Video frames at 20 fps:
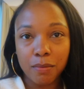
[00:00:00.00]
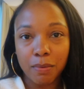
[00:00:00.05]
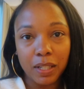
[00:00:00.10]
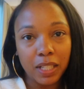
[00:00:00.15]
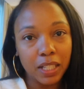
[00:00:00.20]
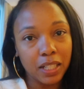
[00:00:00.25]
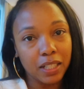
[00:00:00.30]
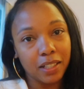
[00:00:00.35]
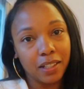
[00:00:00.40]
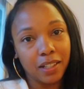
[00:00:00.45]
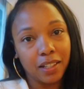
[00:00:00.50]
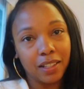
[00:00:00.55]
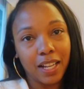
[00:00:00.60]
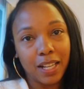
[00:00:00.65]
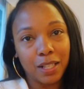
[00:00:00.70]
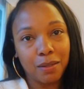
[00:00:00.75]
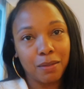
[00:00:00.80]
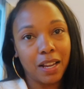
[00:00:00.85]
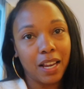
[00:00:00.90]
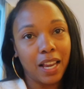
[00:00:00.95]
really good
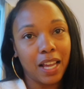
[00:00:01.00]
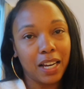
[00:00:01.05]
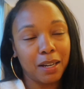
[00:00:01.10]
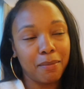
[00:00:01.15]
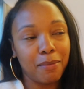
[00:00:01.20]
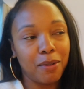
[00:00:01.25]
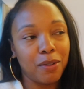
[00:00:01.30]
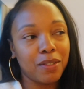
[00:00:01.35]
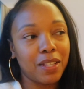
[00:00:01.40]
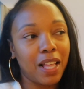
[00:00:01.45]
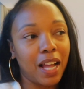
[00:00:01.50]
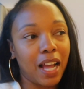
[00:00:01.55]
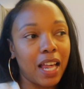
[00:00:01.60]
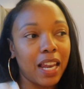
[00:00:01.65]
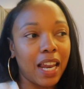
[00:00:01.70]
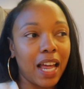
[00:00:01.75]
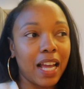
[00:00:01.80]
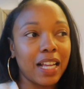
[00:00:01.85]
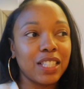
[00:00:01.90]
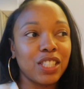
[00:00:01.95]
that's what i like the most like i
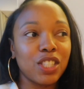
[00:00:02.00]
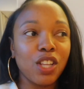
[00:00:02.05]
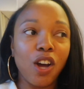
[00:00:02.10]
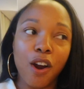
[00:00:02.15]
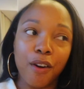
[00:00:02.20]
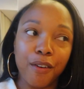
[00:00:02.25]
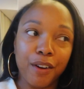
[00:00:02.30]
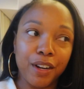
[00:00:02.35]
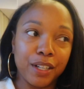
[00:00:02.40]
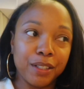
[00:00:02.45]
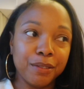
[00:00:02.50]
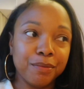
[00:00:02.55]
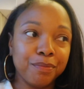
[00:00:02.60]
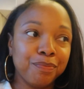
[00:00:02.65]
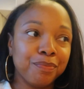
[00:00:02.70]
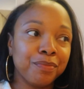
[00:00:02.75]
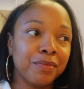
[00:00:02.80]
like zara